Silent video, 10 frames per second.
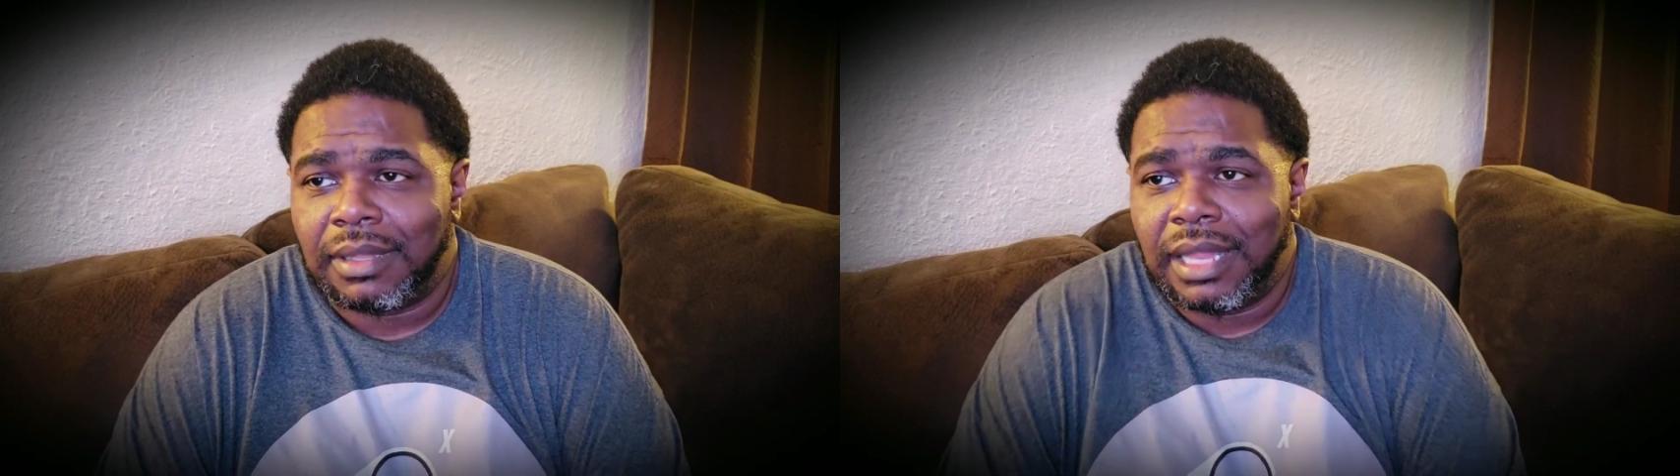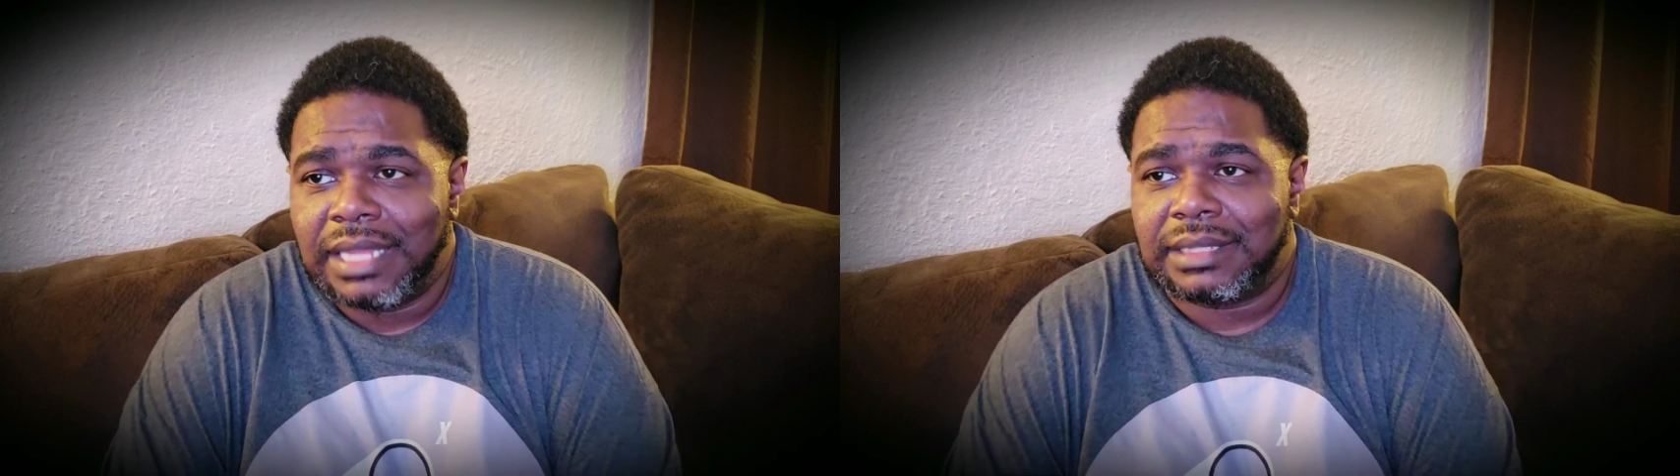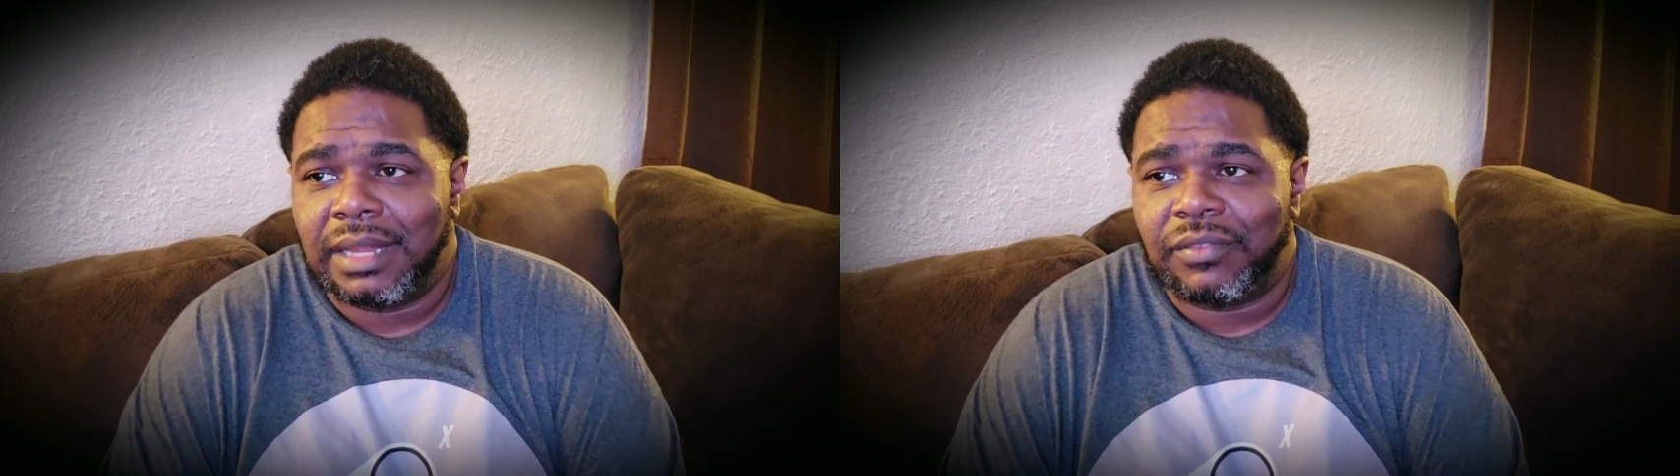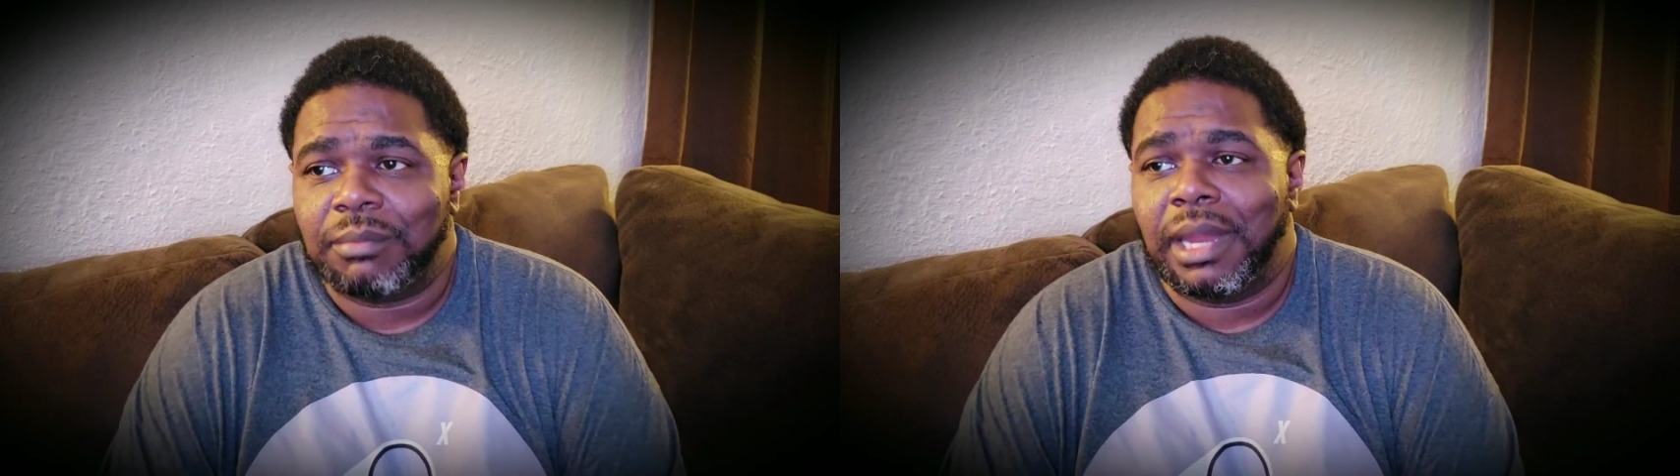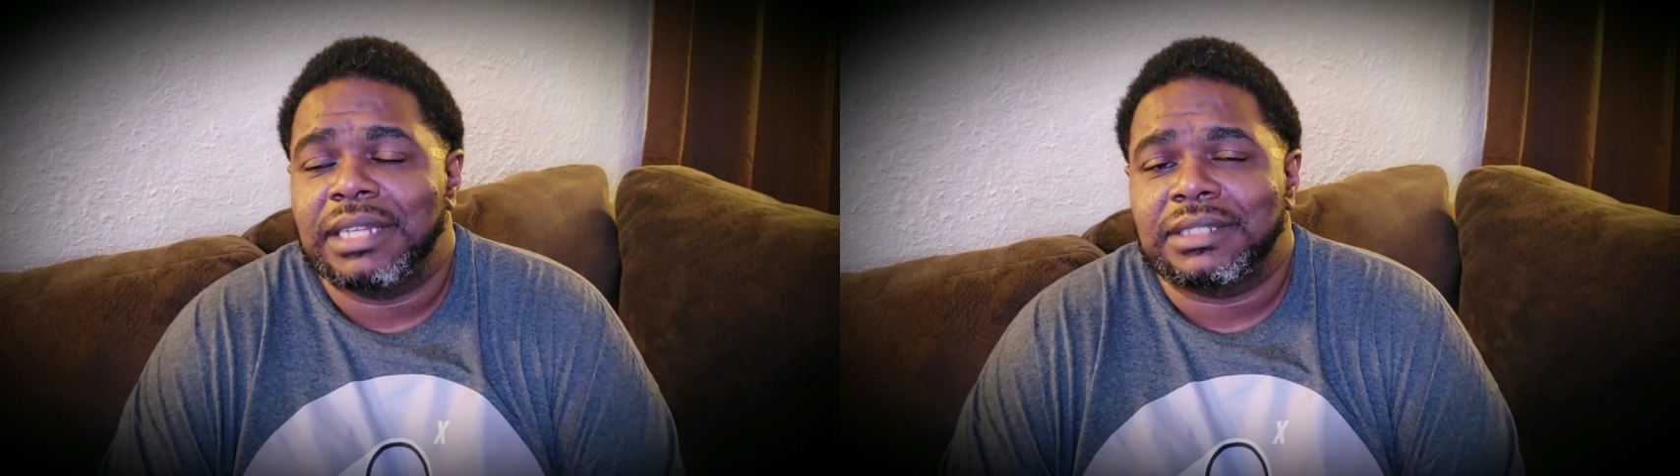less
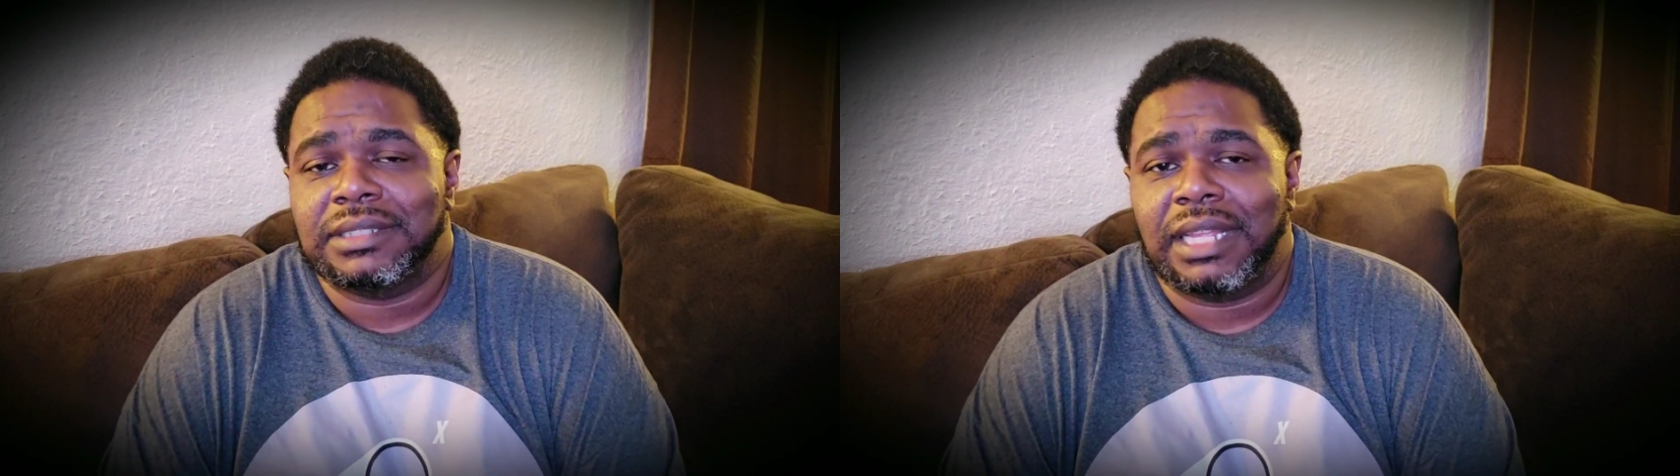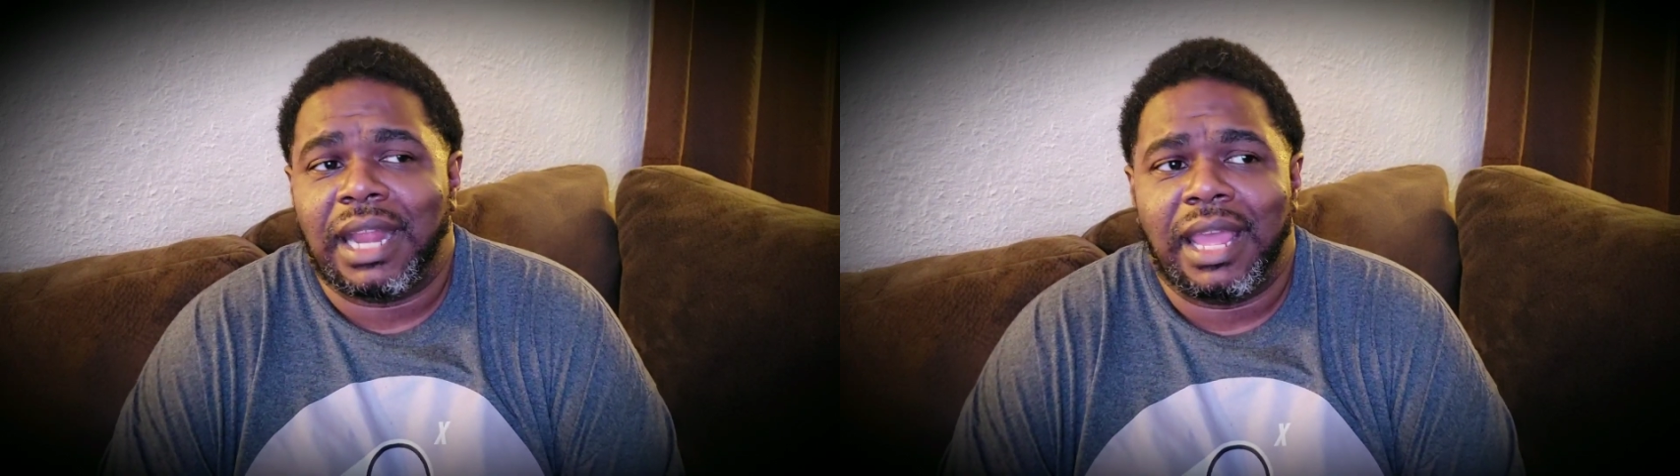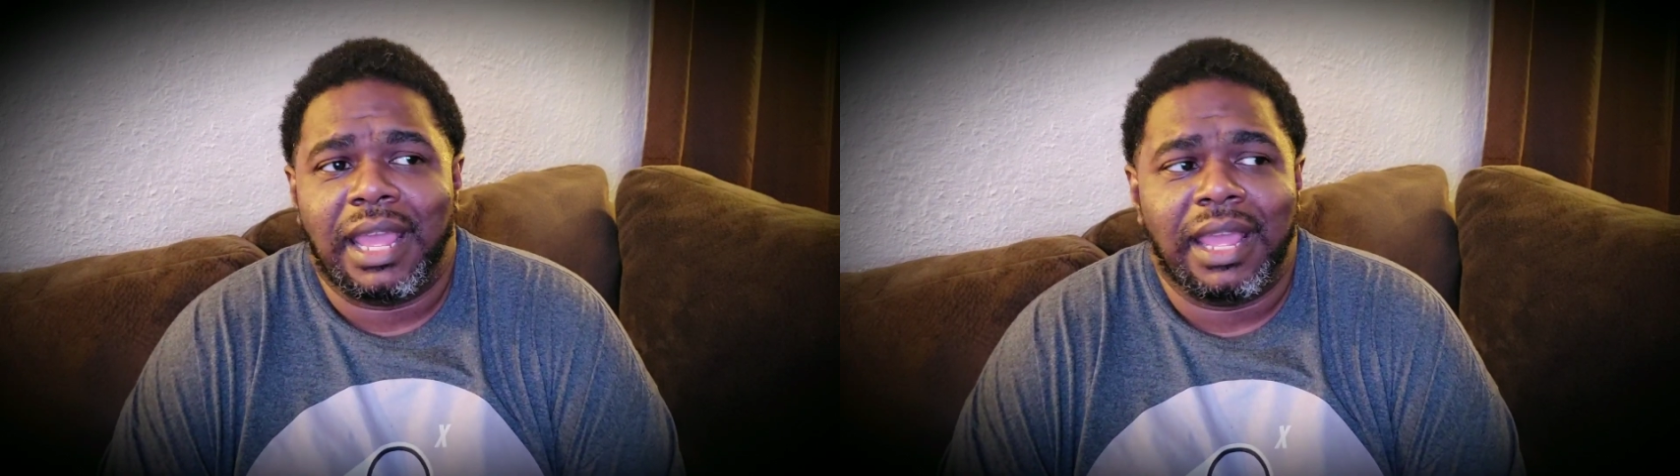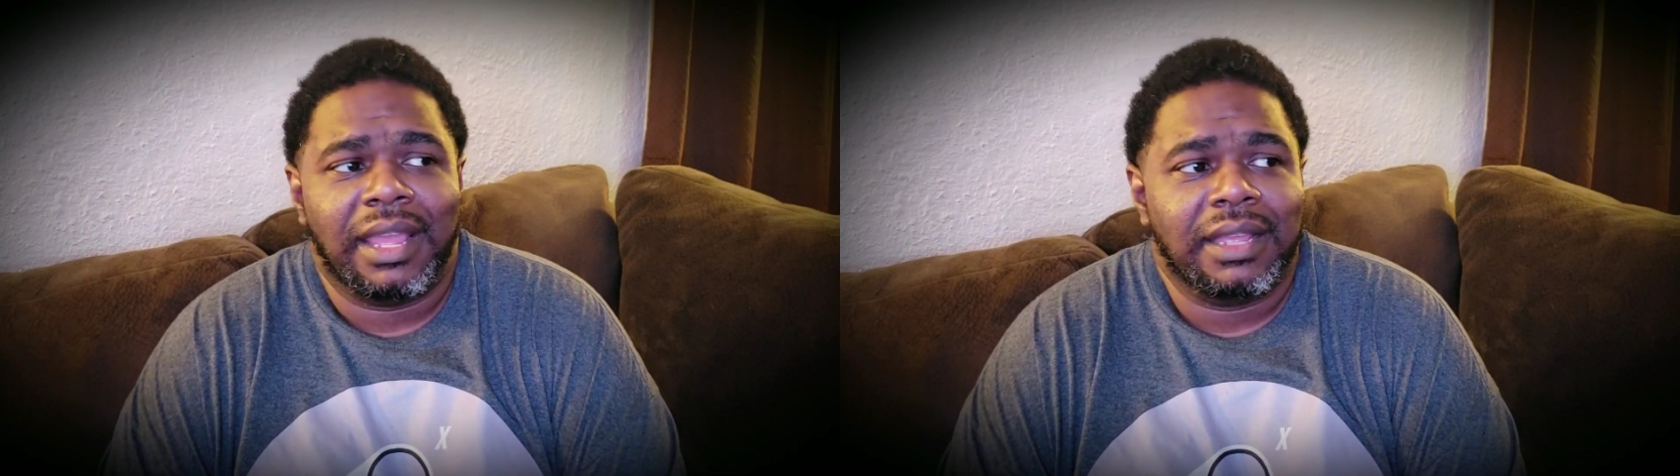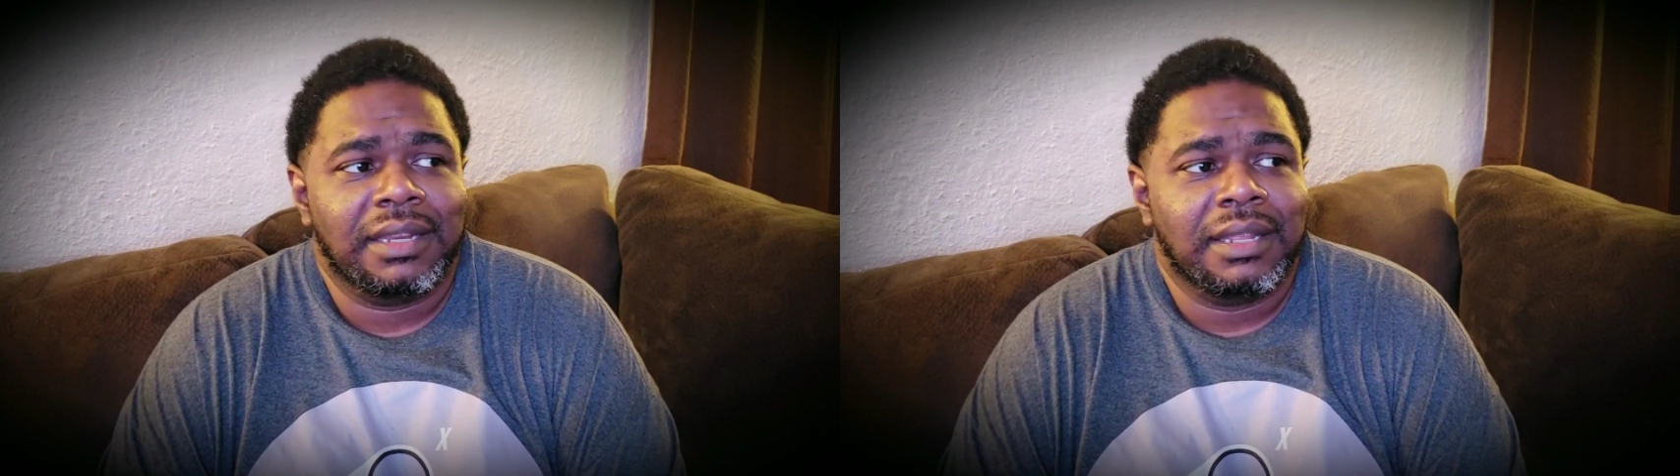information that I
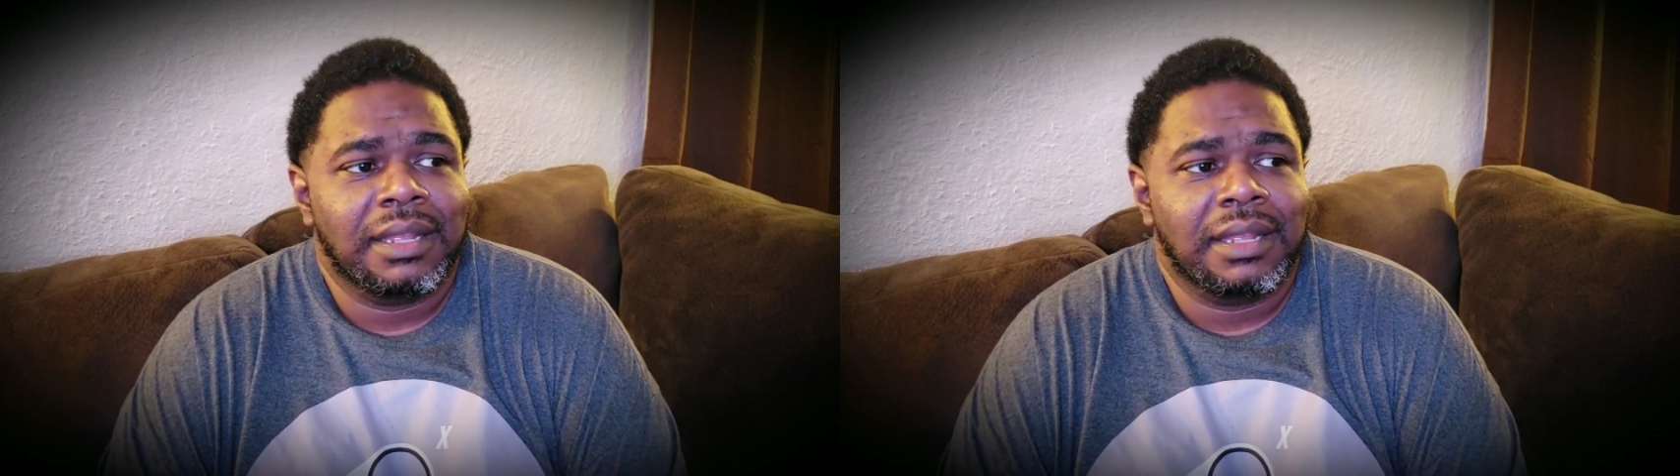had